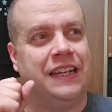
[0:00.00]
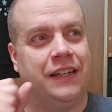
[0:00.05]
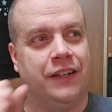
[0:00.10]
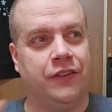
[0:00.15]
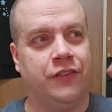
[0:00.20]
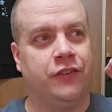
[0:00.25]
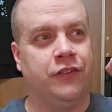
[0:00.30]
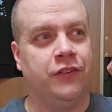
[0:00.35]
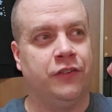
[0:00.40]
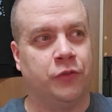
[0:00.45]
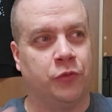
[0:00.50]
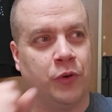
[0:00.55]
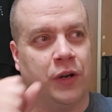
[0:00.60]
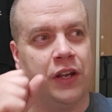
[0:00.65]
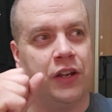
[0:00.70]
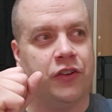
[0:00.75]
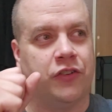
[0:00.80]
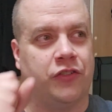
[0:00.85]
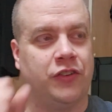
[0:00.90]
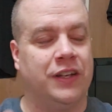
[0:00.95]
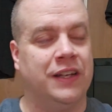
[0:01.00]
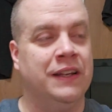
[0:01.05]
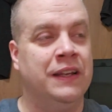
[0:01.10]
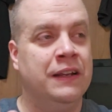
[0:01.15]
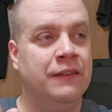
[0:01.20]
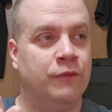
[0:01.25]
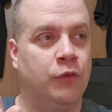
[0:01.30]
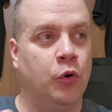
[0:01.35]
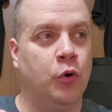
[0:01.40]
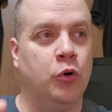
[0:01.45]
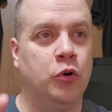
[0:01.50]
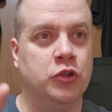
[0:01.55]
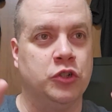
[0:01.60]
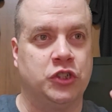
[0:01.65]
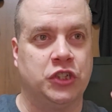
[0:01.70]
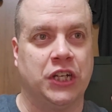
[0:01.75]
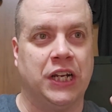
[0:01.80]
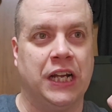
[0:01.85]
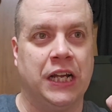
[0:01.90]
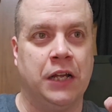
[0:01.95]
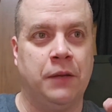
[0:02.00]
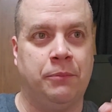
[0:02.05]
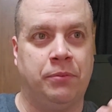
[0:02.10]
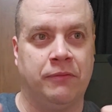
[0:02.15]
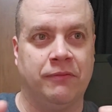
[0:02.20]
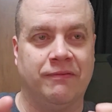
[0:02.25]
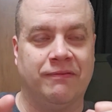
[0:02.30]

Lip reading: he's arrested for child